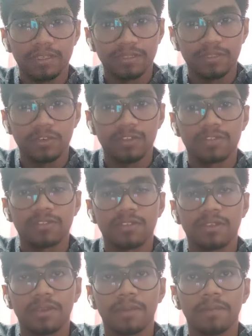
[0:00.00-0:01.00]
Hi
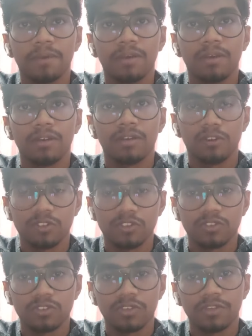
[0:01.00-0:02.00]
students, I am uh,
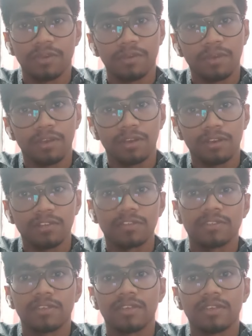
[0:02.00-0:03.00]
Noel Joseph. I am currently
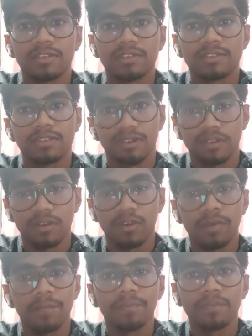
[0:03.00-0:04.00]
residing at
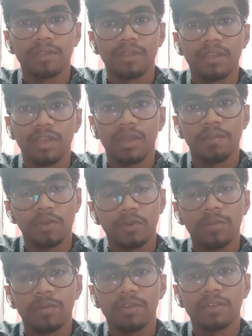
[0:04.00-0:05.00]
Ernakulam. I am
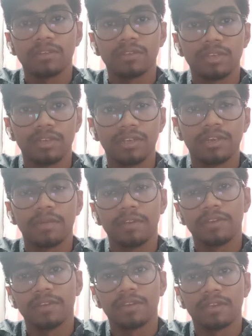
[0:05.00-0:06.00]
doing my third year
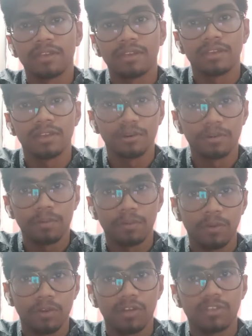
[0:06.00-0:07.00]
BTech in uh, Government
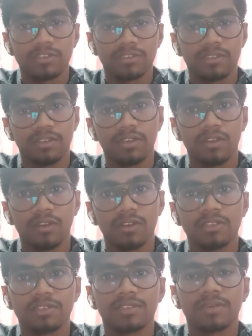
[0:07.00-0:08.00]
Model Engineering
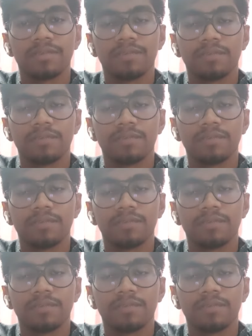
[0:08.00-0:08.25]
College